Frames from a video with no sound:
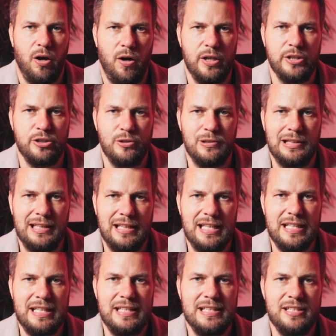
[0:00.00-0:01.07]
I do
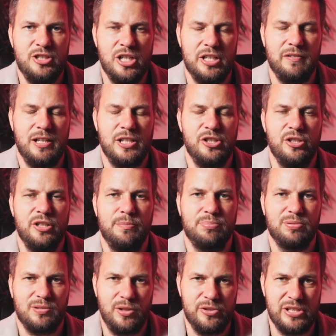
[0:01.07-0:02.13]
lead generation and
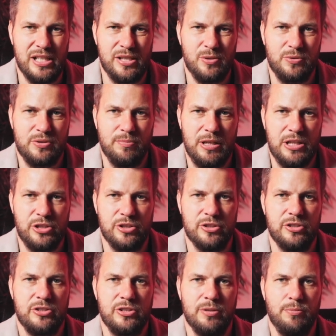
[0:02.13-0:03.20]
process
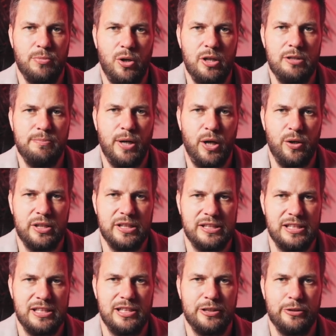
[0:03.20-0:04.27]
automation. So my
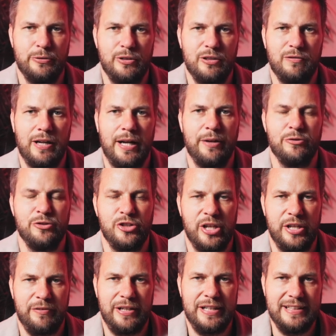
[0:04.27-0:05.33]
marketing is all around
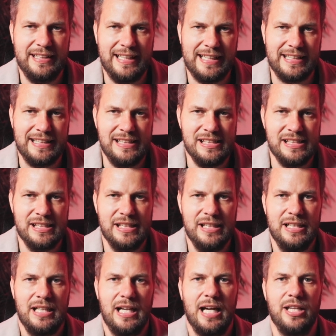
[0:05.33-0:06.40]
generating leads
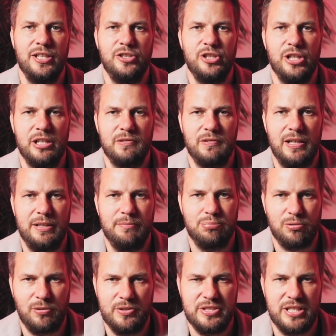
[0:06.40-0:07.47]
and generating
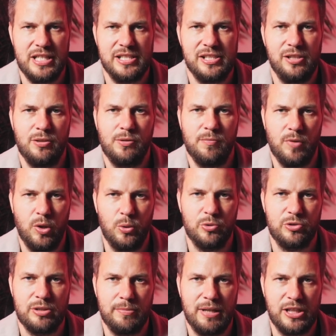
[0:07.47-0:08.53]
process
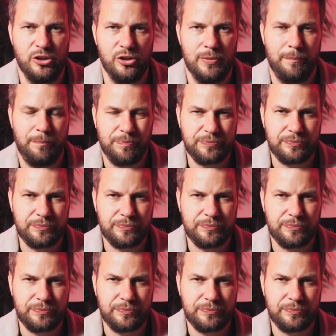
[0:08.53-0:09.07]
automation.